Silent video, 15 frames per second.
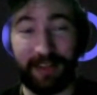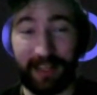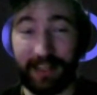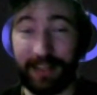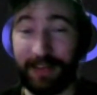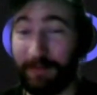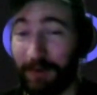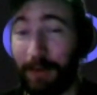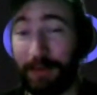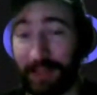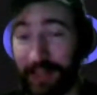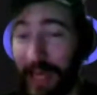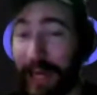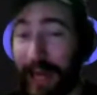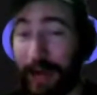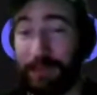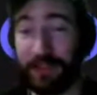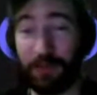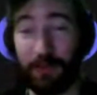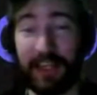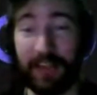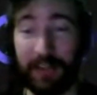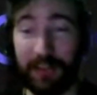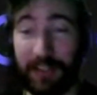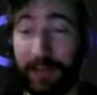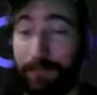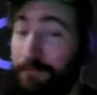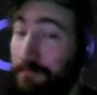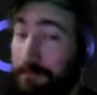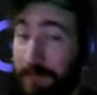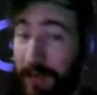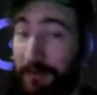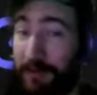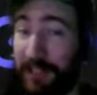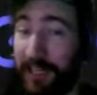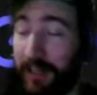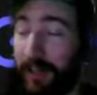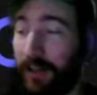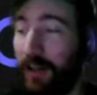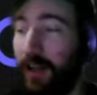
Like, I mean, that happens regularly every day.